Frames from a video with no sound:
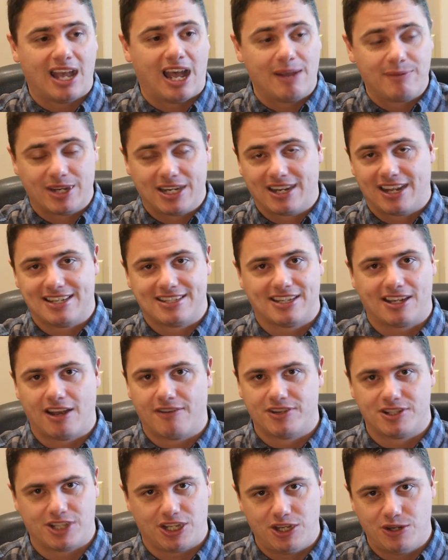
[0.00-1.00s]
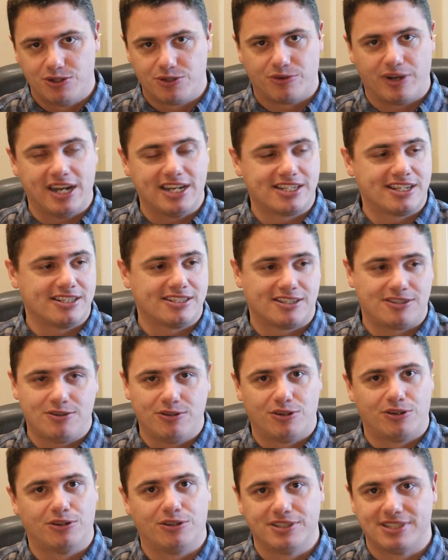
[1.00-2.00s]
I'm gonna guess it covers a huge range because
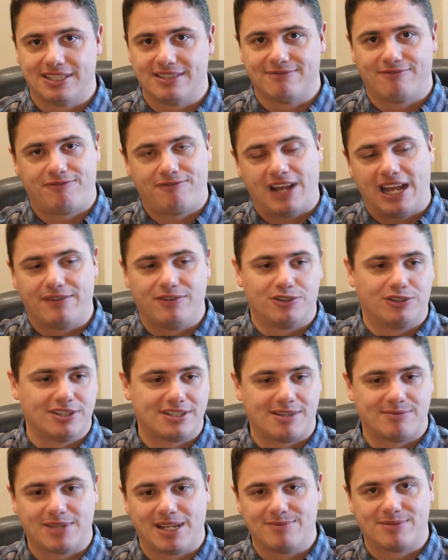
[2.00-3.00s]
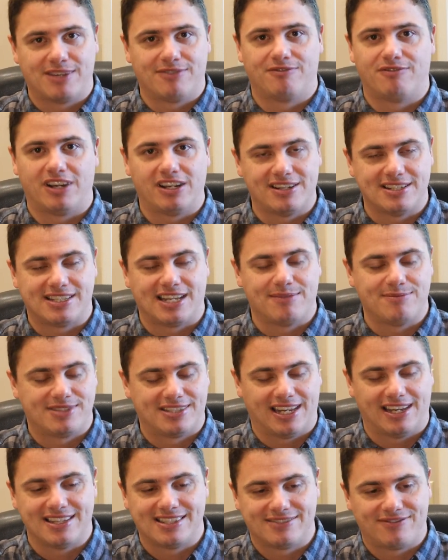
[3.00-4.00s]
two-year-olds and five-year-olds sometimes have very same
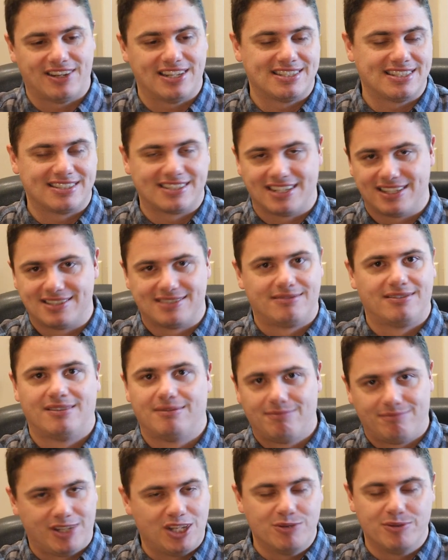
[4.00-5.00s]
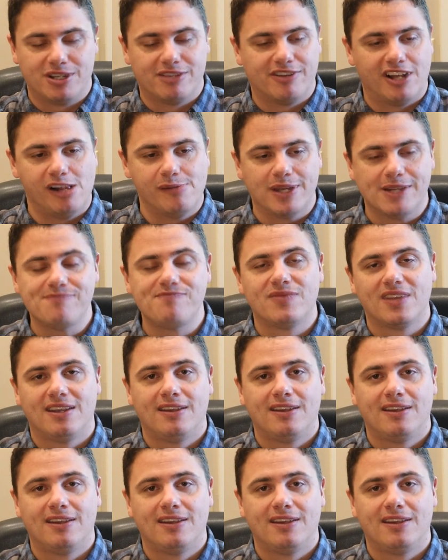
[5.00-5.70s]
faces because human development.